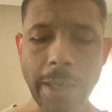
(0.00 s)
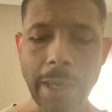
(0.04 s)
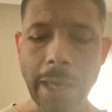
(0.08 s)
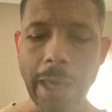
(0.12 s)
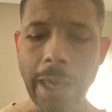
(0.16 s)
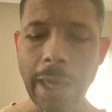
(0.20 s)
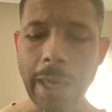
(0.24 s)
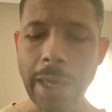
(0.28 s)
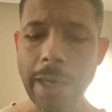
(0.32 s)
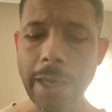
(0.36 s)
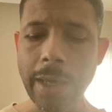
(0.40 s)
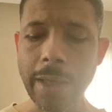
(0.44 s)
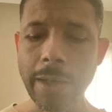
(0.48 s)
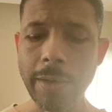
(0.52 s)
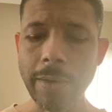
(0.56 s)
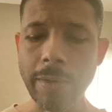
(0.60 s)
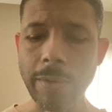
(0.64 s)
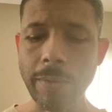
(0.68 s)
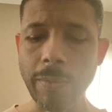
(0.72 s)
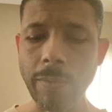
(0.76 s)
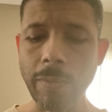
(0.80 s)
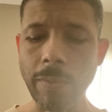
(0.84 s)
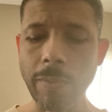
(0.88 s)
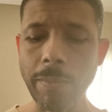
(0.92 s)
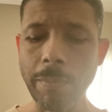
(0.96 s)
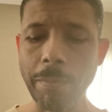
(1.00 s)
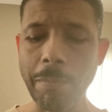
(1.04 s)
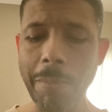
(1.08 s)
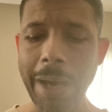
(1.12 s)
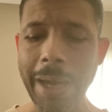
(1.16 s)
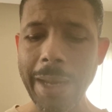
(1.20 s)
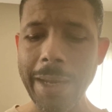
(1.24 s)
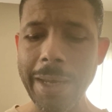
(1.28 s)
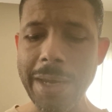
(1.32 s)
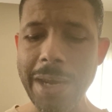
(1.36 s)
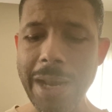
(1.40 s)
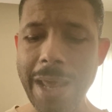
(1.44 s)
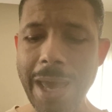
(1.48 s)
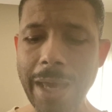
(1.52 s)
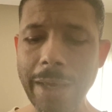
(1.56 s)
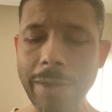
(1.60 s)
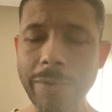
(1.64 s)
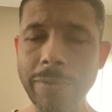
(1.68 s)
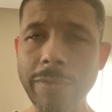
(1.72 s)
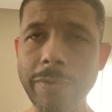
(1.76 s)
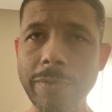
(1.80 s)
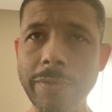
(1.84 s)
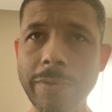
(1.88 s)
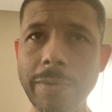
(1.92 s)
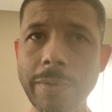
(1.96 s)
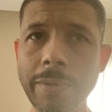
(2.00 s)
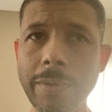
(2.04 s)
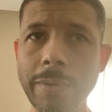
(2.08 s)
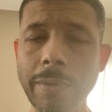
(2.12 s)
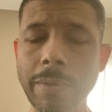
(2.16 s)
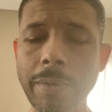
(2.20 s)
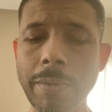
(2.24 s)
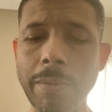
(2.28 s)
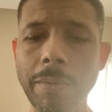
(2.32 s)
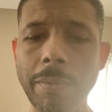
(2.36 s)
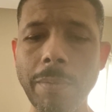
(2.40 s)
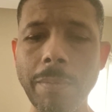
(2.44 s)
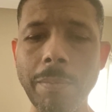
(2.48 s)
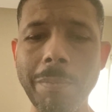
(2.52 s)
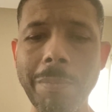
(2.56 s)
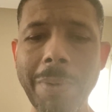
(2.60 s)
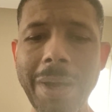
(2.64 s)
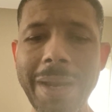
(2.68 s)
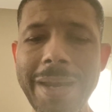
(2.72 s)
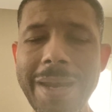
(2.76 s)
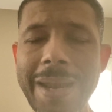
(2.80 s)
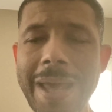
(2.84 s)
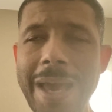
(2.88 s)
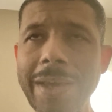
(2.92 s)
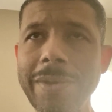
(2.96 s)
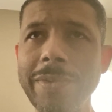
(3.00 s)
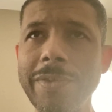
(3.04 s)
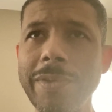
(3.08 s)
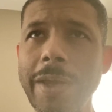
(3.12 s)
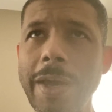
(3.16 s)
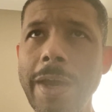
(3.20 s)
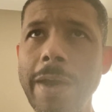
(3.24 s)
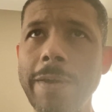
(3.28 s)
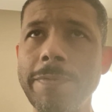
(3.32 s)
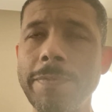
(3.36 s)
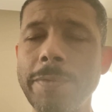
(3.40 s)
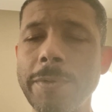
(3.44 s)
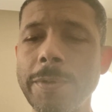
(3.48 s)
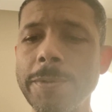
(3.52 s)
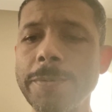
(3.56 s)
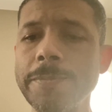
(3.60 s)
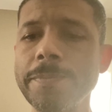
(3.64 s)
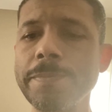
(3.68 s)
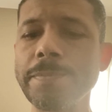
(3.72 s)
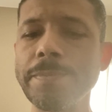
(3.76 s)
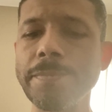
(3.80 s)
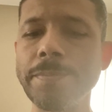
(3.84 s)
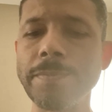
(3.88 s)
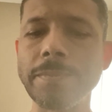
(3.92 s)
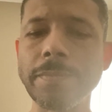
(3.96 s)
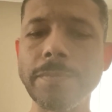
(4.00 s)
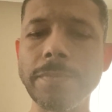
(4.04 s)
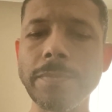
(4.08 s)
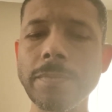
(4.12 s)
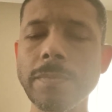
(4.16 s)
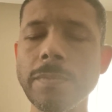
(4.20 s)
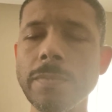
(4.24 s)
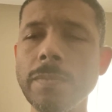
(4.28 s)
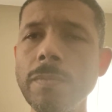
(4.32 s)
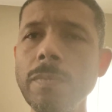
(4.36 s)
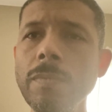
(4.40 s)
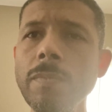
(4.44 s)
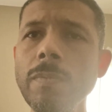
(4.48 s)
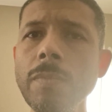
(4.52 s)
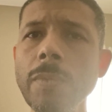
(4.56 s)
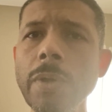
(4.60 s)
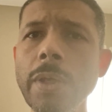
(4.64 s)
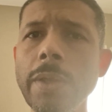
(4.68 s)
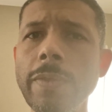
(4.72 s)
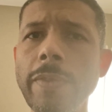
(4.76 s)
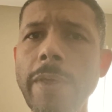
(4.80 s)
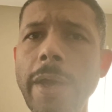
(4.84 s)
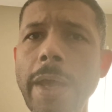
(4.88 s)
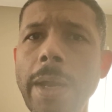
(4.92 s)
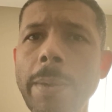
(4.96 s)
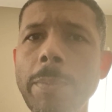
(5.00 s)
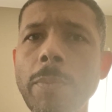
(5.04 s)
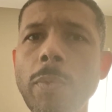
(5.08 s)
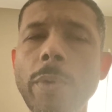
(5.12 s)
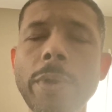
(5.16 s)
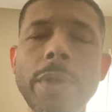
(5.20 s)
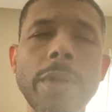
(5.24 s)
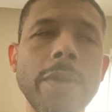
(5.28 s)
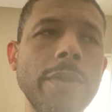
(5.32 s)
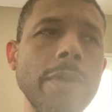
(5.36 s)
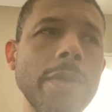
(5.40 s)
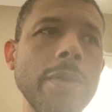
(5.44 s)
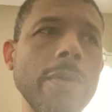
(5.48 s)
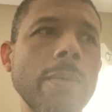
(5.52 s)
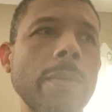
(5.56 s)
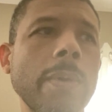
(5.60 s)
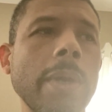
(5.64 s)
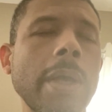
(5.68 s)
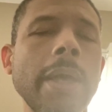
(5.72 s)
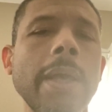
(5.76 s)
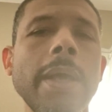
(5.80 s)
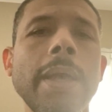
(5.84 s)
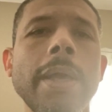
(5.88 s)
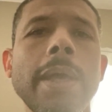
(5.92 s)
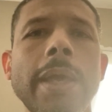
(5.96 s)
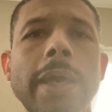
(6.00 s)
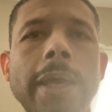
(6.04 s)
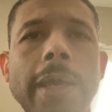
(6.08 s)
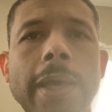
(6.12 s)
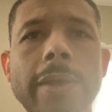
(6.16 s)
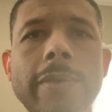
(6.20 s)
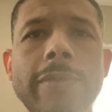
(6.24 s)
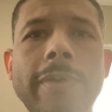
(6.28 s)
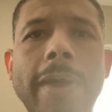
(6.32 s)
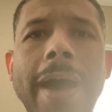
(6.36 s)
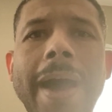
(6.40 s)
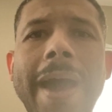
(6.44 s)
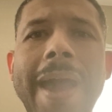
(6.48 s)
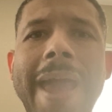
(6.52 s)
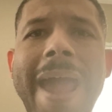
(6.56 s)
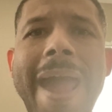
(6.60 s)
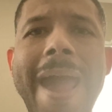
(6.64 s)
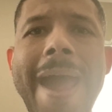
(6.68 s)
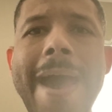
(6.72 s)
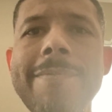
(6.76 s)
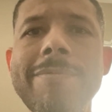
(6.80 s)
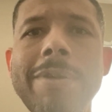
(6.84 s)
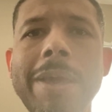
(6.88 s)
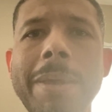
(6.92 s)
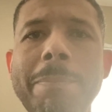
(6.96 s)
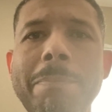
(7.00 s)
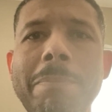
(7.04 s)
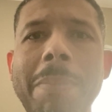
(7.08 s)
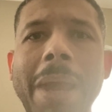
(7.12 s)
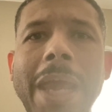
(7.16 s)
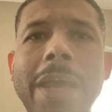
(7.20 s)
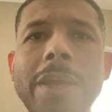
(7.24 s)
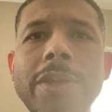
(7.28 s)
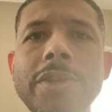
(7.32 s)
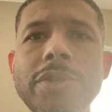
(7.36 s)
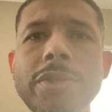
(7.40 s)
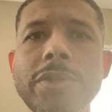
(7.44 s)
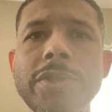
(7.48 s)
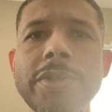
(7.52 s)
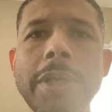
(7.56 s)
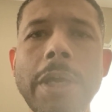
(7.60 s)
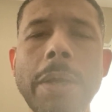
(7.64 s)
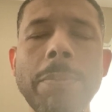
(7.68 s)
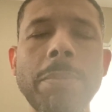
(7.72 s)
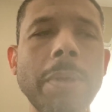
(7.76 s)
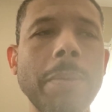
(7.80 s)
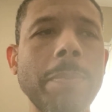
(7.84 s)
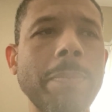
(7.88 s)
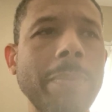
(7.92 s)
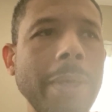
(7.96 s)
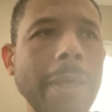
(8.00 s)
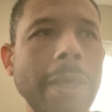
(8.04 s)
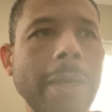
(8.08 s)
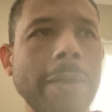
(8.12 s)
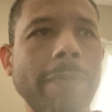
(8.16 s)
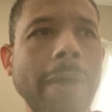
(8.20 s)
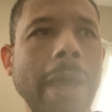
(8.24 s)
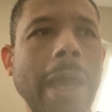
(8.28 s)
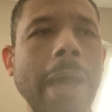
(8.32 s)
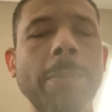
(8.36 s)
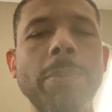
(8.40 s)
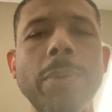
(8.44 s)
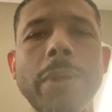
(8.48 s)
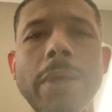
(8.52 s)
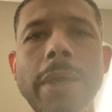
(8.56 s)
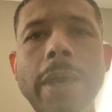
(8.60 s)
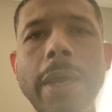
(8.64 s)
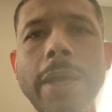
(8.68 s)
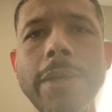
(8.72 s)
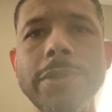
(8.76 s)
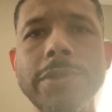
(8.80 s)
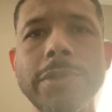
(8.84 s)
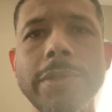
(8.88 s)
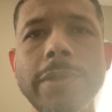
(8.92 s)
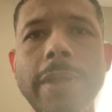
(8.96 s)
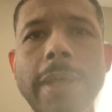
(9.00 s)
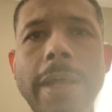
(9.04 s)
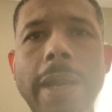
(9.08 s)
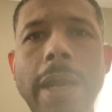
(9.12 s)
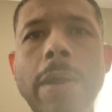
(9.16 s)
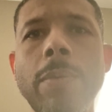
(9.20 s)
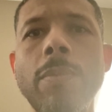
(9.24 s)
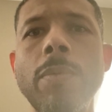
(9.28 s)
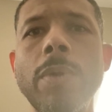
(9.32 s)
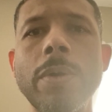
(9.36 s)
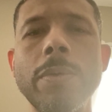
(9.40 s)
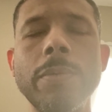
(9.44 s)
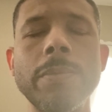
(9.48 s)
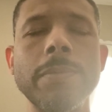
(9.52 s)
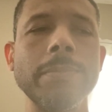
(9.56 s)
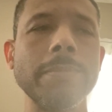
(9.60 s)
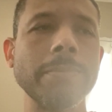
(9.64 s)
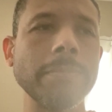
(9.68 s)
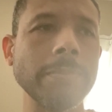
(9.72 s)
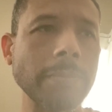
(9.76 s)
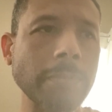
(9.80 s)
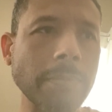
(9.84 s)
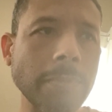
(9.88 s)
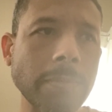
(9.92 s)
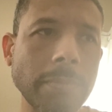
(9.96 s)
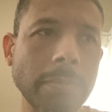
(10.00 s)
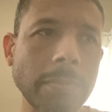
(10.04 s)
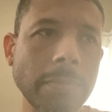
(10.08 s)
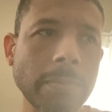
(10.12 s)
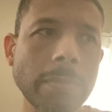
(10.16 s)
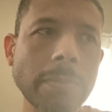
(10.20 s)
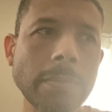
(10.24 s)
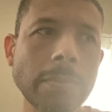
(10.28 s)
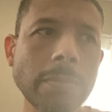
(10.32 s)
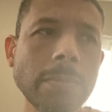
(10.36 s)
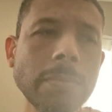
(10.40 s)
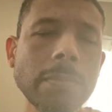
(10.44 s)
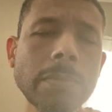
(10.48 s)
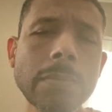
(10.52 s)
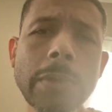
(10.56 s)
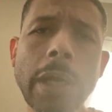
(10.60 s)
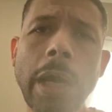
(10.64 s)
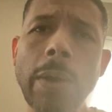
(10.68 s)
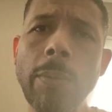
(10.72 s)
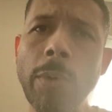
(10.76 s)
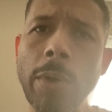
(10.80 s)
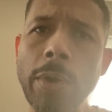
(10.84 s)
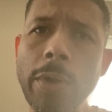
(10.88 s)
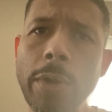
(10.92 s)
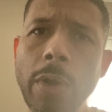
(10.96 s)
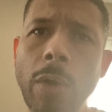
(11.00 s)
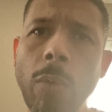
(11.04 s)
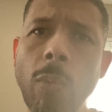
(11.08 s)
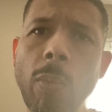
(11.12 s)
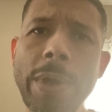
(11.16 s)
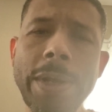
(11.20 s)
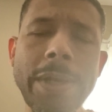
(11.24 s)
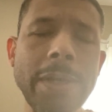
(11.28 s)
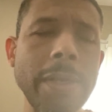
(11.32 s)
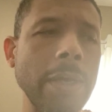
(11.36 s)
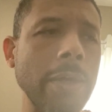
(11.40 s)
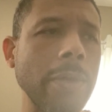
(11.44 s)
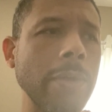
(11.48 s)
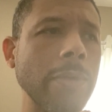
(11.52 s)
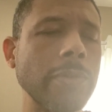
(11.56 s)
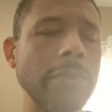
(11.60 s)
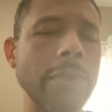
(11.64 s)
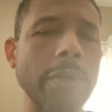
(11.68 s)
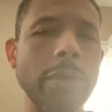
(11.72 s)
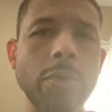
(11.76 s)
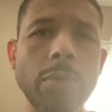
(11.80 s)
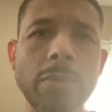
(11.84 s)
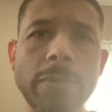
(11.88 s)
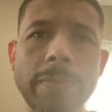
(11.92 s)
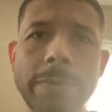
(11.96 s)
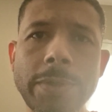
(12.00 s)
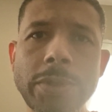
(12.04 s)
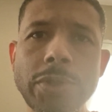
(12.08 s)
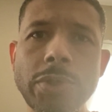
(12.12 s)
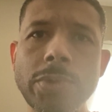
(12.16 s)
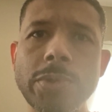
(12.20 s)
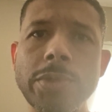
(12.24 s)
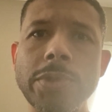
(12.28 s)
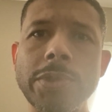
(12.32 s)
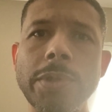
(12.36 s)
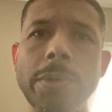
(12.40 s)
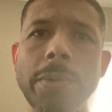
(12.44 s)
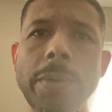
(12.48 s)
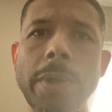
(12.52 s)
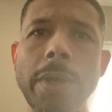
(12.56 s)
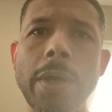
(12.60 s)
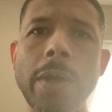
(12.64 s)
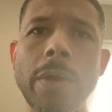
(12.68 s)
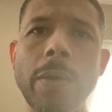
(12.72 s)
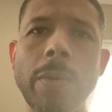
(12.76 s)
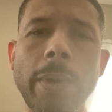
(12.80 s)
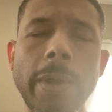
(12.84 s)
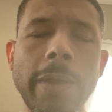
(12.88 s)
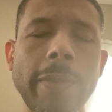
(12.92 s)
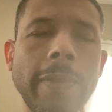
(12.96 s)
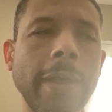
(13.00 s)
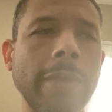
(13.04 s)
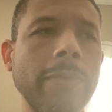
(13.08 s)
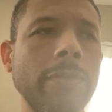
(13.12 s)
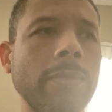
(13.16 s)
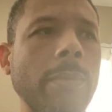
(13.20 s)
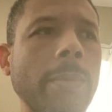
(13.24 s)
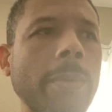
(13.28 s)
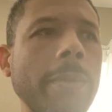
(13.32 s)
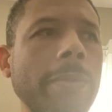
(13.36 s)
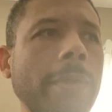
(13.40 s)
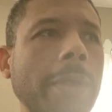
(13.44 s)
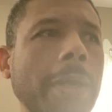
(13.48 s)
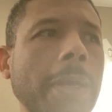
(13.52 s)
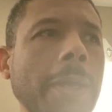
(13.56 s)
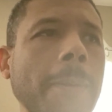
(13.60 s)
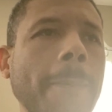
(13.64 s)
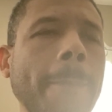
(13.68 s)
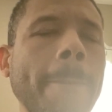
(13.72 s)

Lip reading: And my next effort that I'm going to do is I have a major WPF application that I wrote. I wrote it on Windows, I use Visual Studio and that sort of thing.